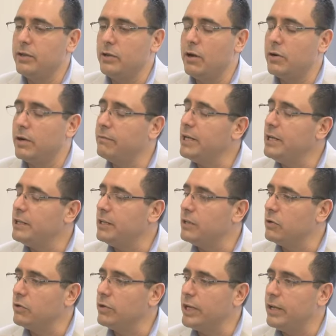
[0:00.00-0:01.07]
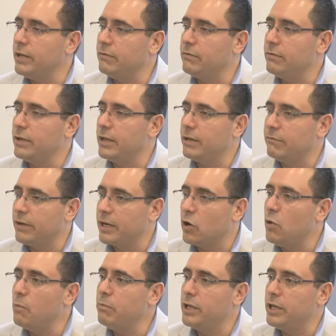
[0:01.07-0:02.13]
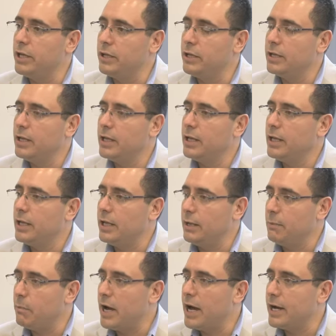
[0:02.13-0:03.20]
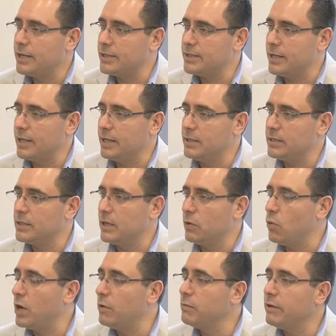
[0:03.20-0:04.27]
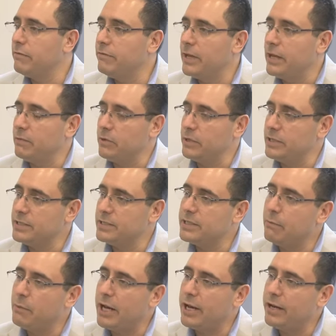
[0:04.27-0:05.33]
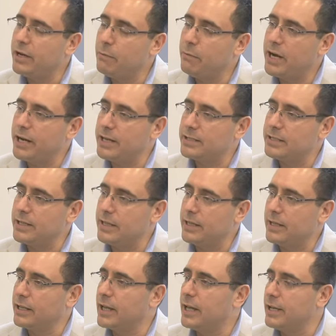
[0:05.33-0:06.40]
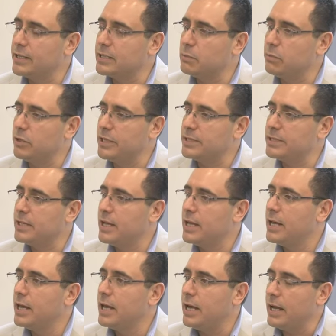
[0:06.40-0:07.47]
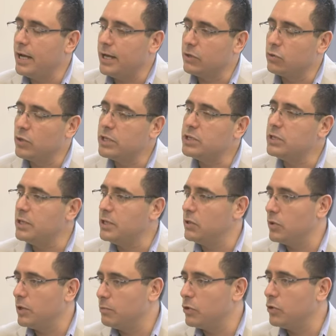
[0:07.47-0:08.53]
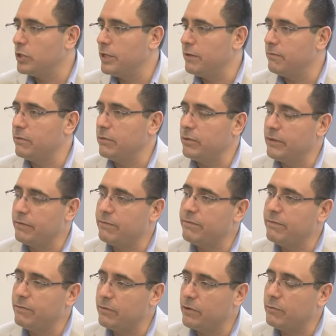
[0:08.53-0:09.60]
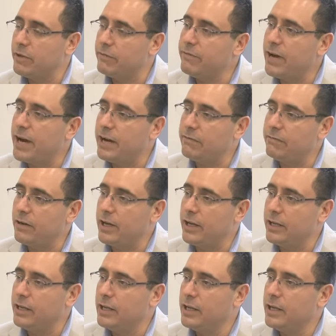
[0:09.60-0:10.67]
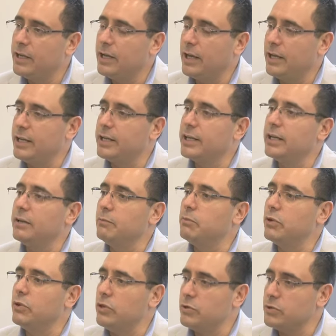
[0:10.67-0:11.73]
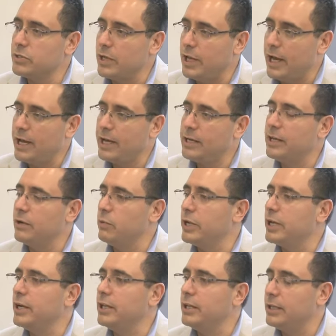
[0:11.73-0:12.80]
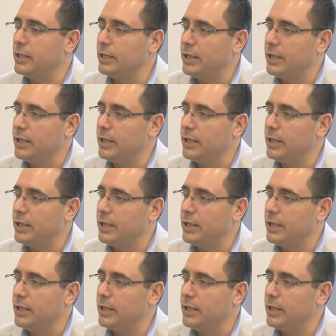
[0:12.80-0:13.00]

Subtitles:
our ability to create recombinant parasites, and one of my favorites is a malaria parasite that can express a transgene or a protein from the firefly, and it can produce light, and we can